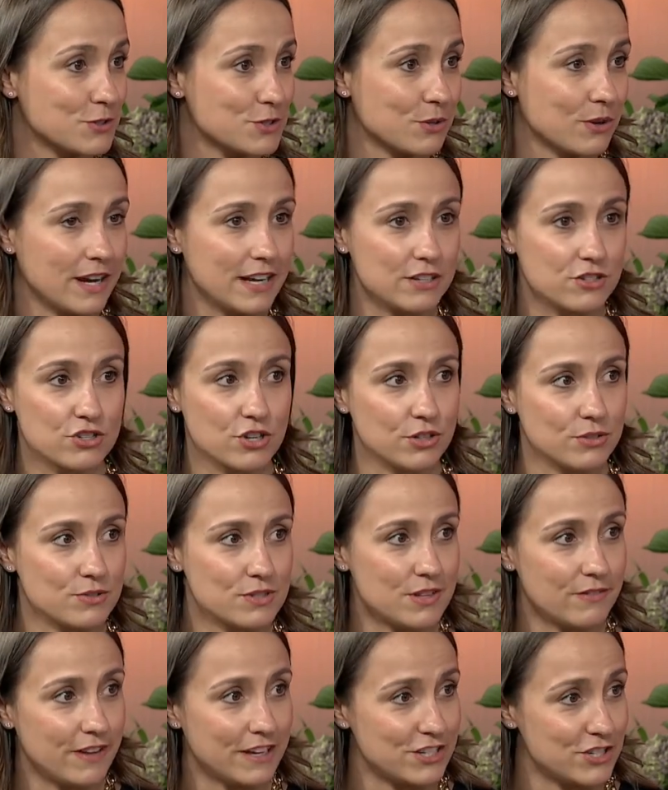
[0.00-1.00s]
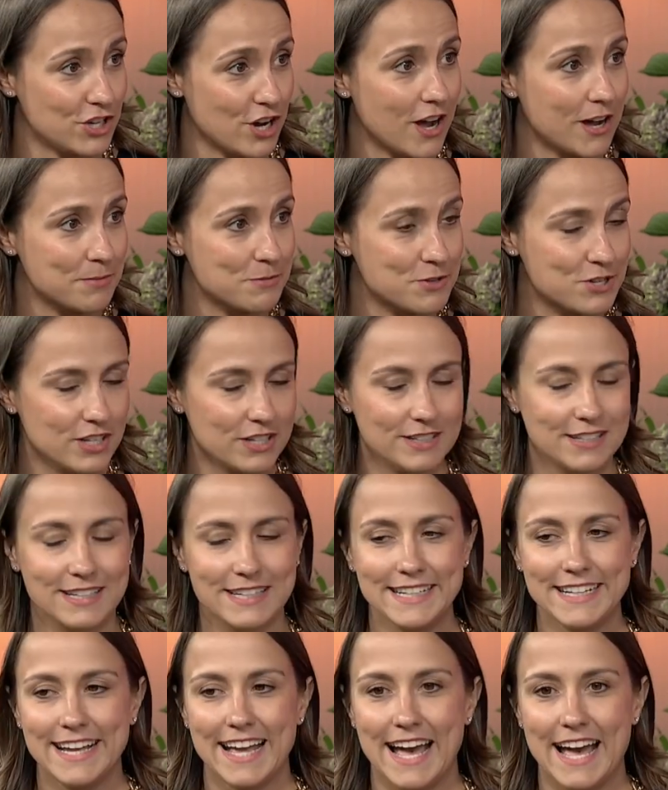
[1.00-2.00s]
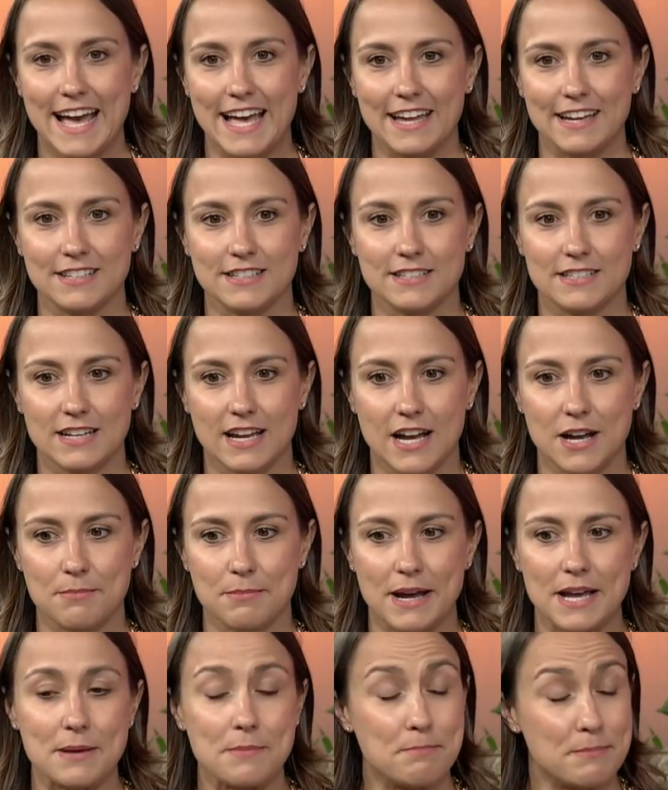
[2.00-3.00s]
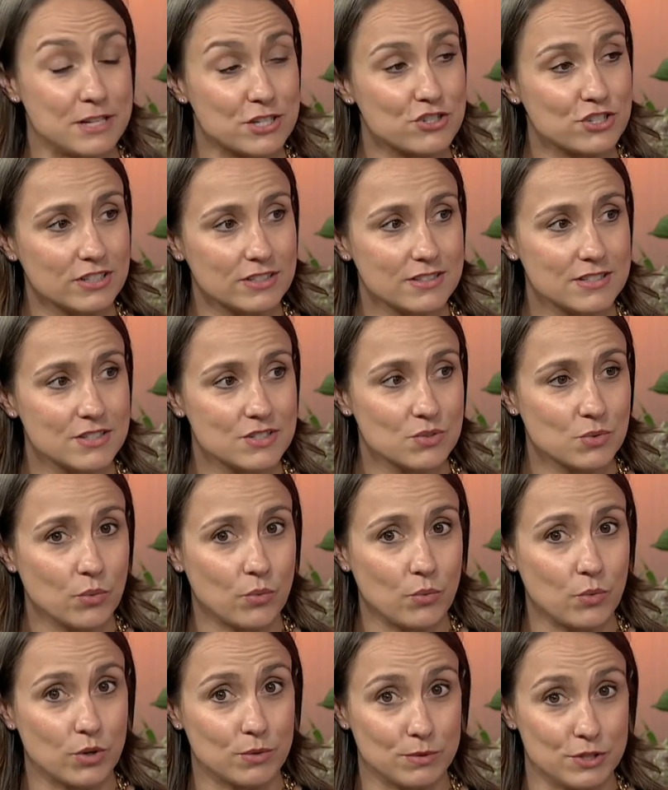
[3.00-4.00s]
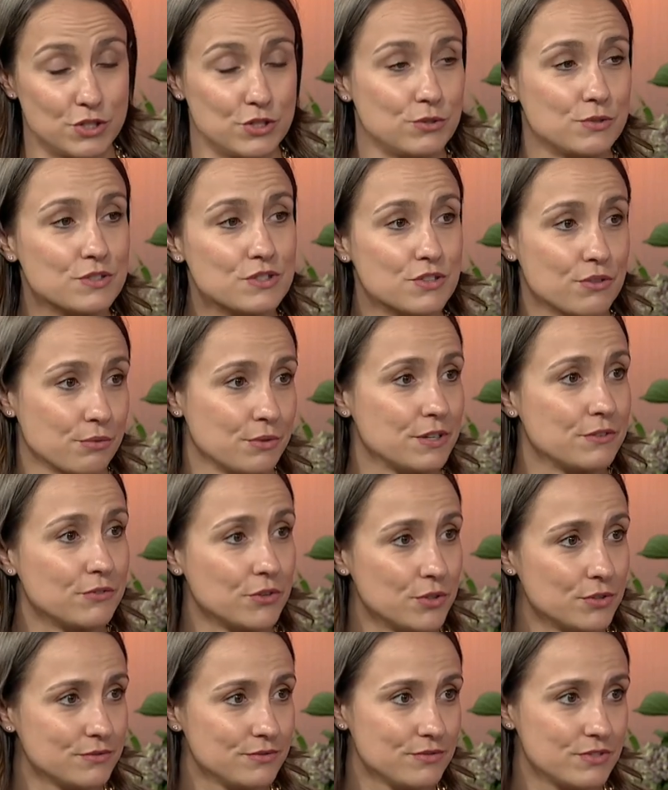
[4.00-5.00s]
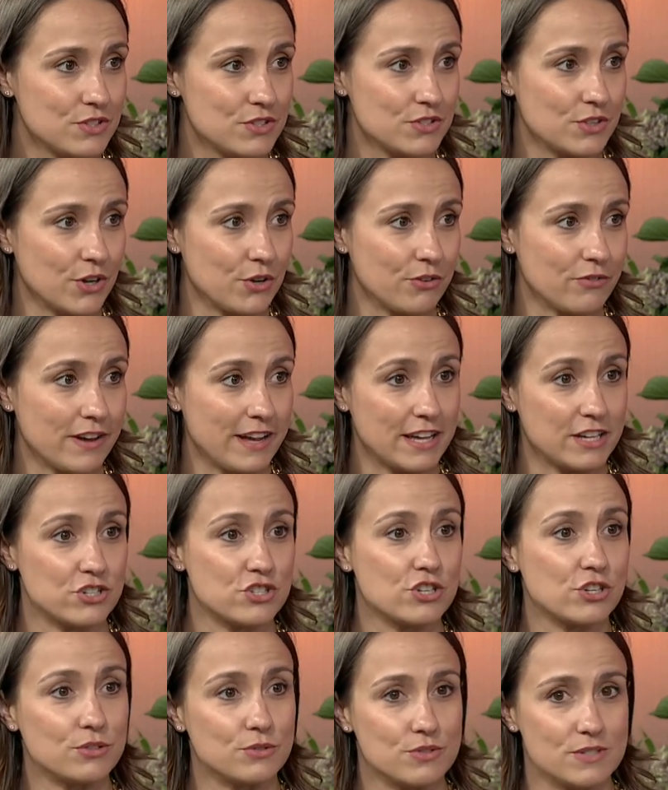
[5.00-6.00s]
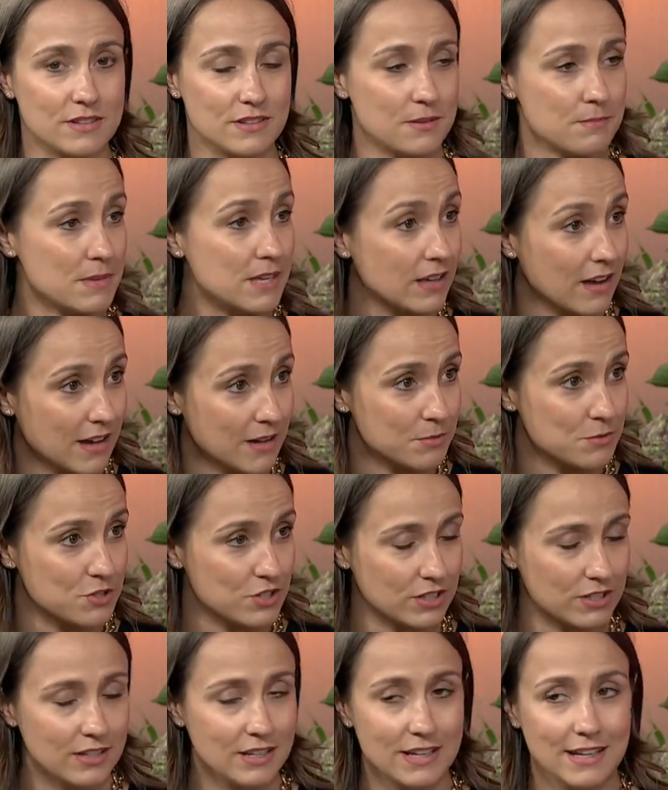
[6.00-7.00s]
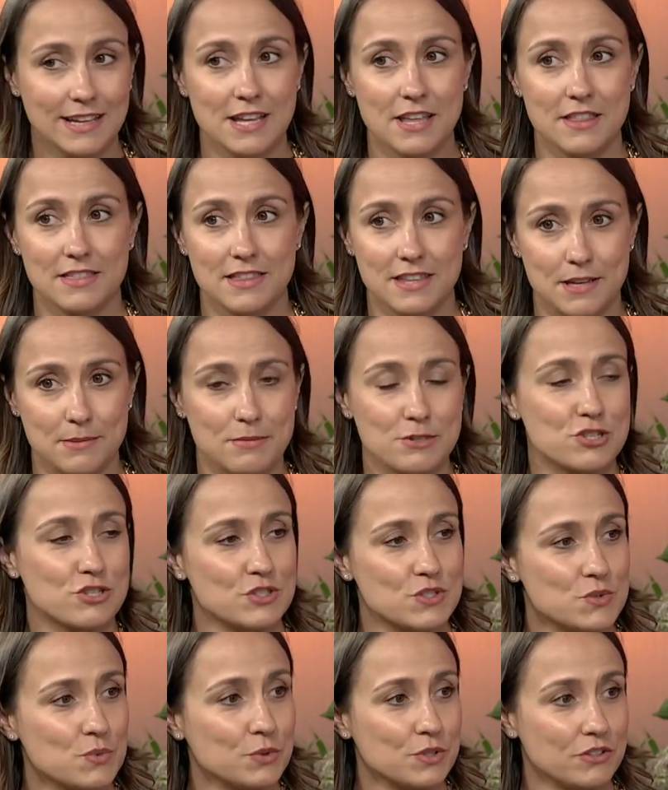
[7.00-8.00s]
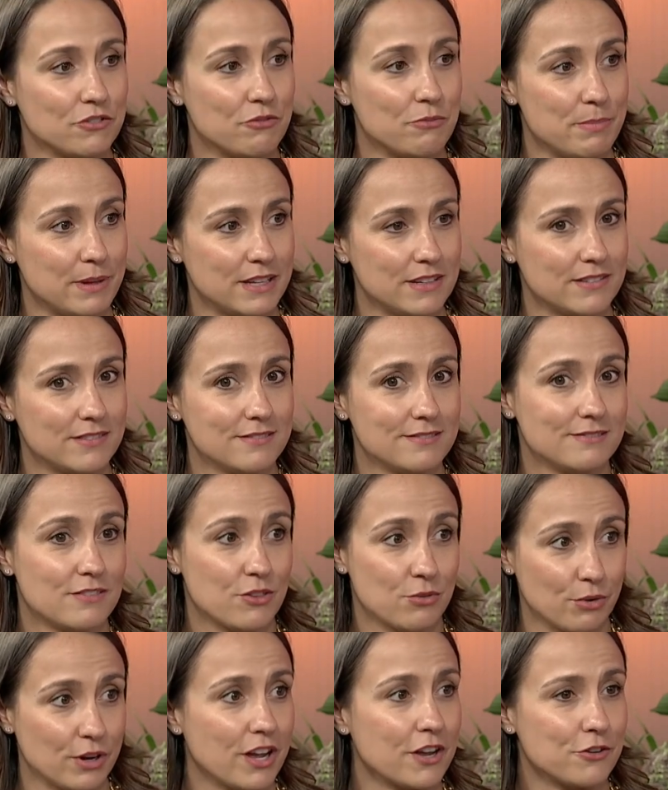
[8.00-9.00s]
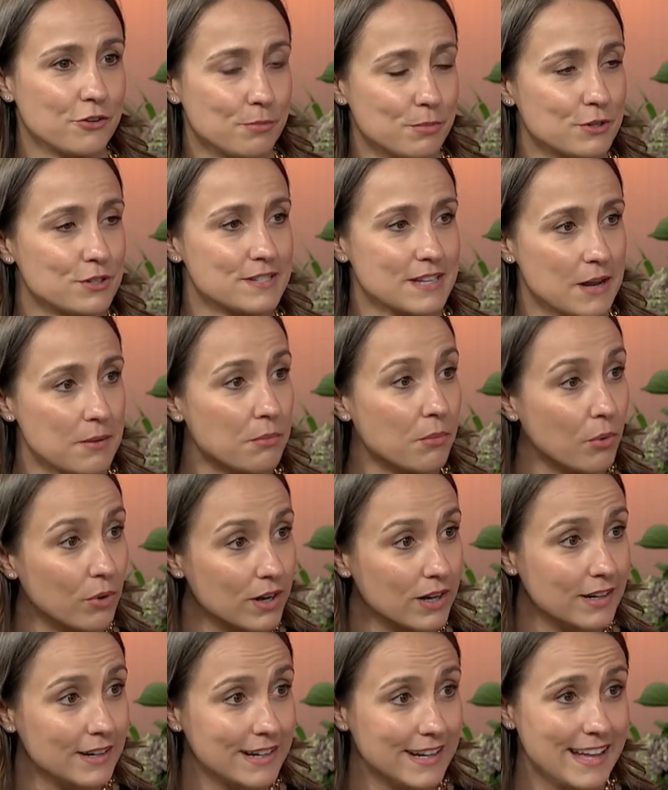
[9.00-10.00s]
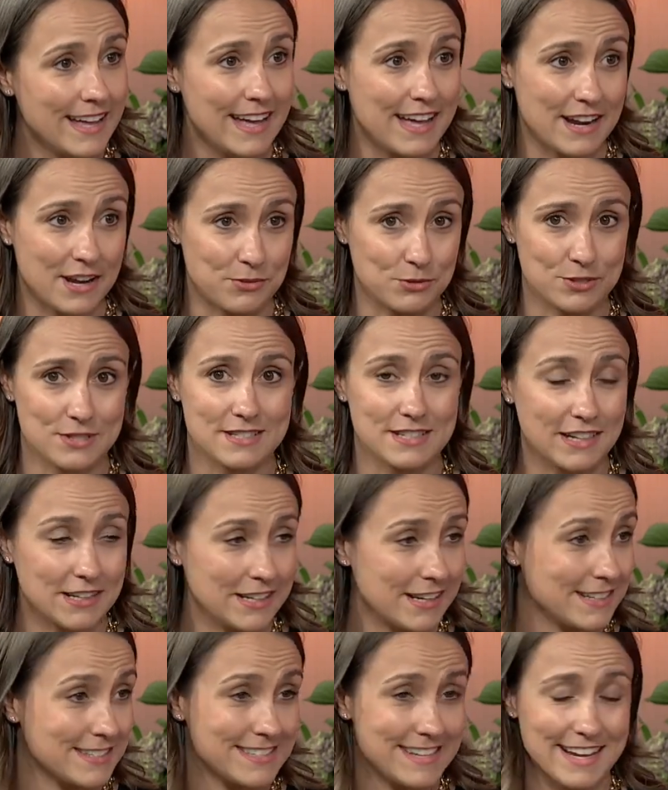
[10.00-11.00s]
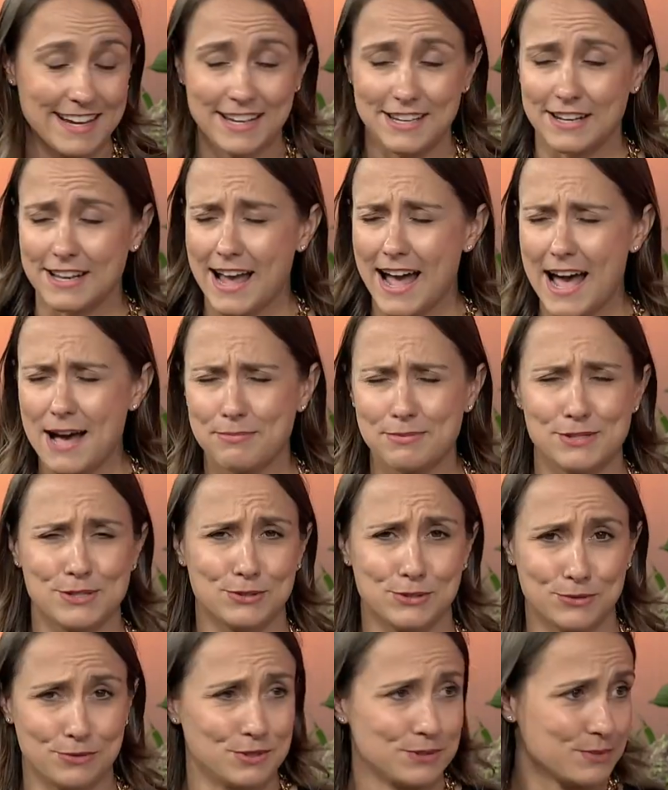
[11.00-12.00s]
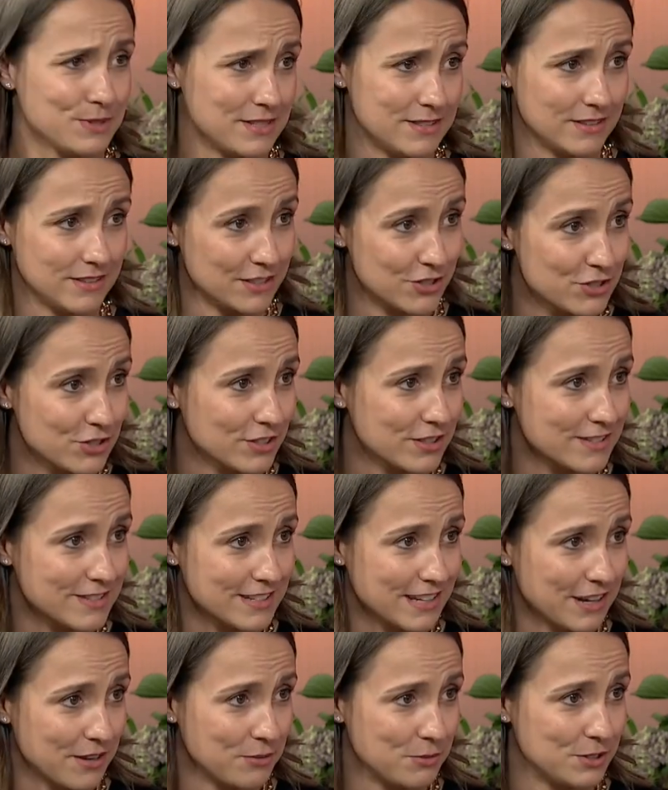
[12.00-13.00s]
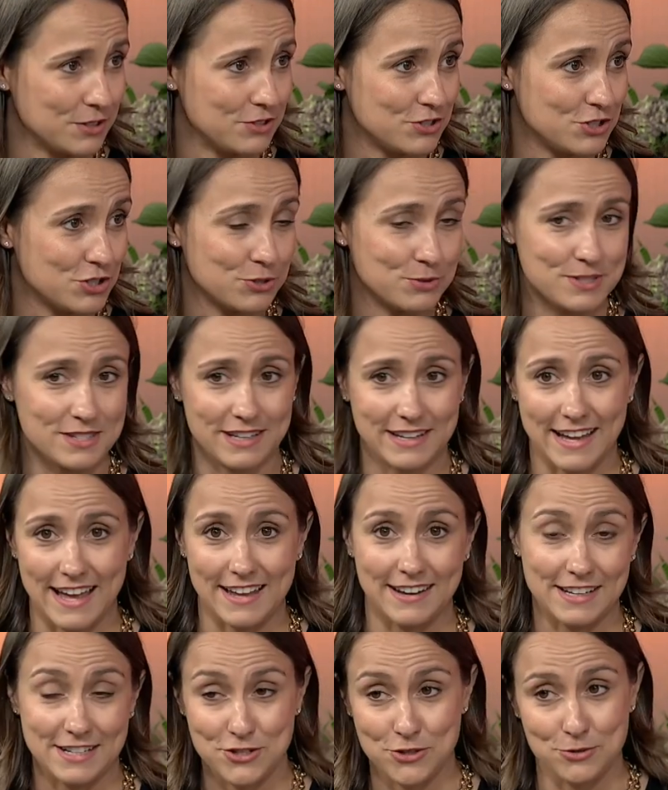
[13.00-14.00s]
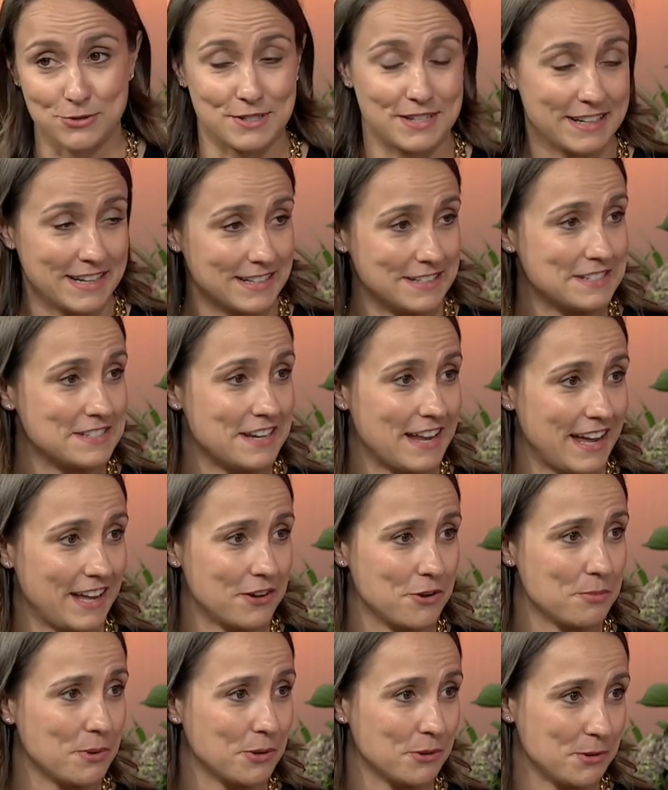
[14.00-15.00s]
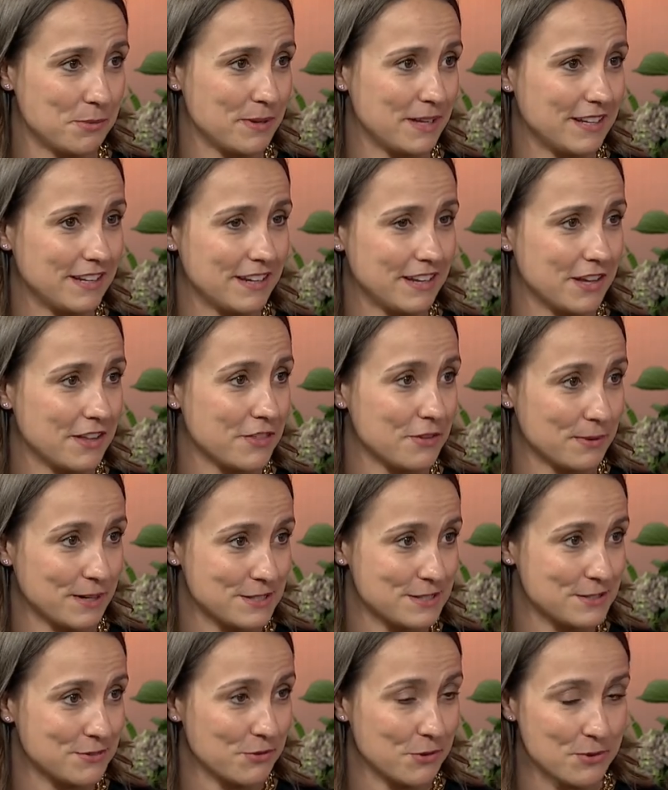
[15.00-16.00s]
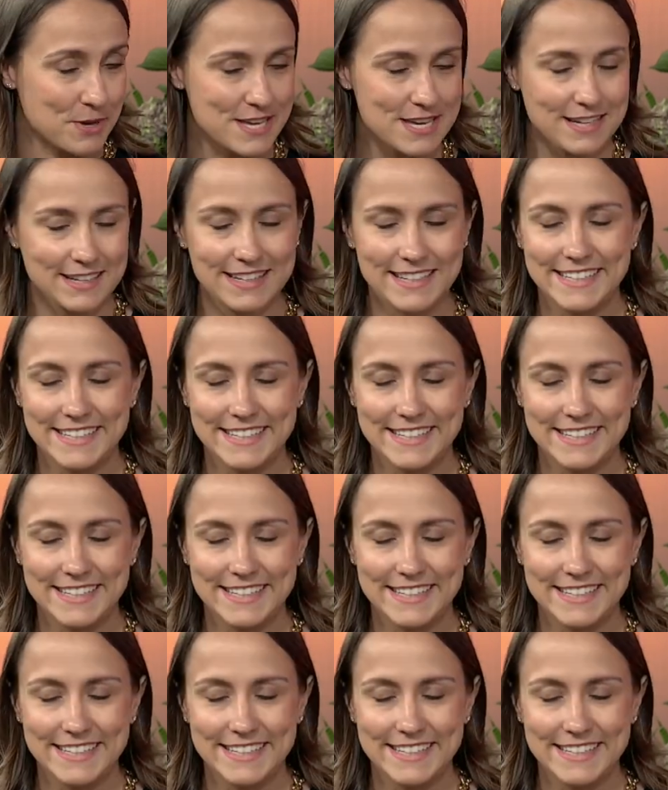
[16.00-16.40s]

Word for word: So I chose the veggie option and uh, my emissions were reduced threefold. So if I had chosen the meat option, the emissions would have been 300% more. And I will say, it absolutely was delicious and I would choose it again. I chose it again today and I'll probably be eating it the rest of the week.